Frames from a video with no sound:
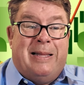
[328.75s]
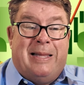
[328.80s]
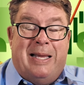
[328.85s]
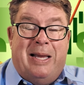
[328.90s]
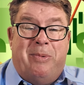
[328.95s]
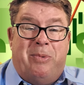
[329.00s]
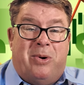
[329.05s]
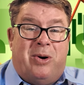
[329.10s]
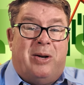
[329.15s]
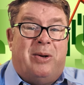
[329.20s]

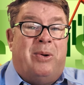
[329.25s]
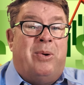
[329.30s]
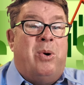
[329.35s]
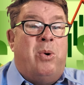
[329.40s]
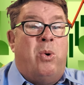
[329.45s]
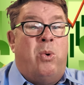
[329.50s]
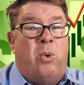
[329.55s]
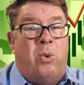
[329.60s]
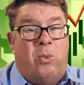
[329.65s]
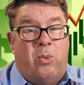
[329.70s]
they were
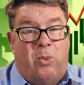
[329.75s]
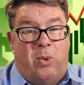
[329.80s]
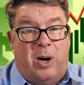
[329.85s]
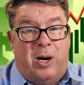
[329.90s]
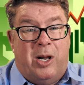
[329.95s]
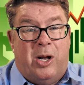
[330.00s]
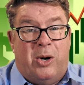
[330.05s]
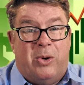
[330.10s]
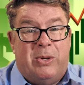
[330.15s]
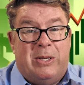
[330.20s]

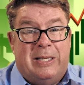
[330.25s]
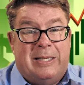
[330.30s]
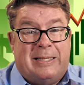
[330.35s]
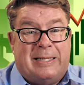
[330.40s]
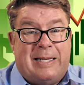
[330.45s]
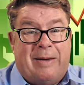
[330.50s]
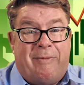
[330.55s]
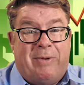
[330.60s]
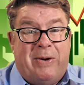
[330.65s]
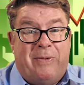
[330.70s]

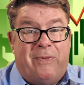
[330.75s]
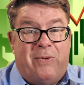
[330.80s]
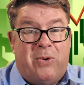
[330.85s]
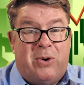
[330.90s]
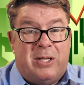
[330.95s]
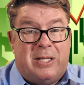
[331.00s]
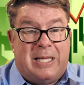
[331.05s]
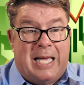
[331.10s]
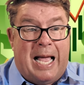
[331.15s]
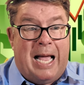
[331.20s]

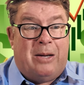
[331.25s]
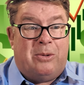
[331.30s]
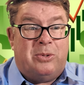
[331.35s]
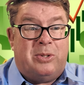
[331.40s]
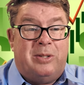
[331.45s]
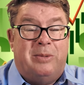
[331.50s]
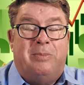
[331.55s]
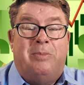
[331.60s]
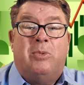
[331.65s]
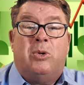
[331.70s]

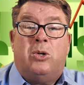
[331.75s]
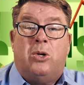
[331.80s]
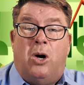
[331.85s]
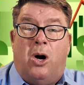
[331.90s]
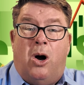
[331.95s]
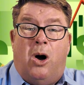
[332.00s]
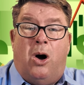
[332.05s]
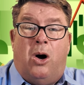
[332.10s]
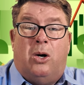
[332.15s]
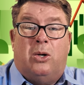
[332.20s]
174,000
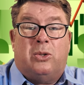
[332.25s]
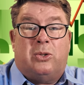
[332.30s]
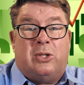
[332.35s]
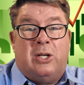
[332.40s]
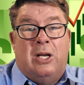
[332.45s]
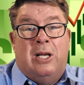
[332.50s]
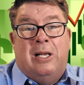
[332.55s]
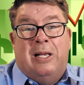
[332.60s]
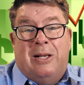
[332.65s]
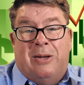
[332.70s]

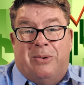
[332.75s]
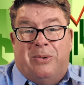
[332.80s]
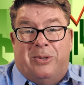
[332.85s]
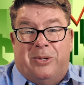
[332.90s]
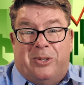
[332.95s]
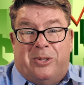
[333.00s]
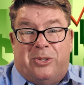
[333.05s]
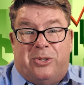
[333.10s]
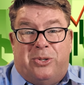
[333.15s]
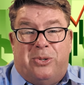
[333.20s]
calls
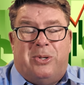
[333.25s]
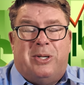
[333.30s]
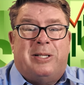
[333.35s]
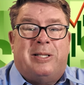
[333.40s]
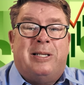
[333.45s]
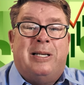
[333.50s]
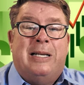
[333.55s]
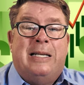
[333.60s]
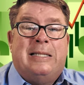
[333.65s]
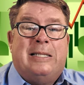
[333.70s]
on their
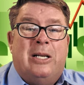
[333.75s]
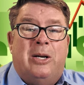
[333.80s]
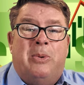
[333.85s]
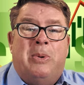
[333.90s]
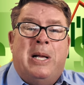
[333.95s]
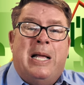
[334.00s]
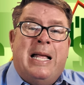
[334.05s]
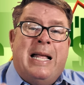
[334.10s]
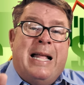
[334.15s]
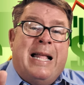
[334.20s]
shorts.
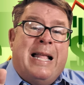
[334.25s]
So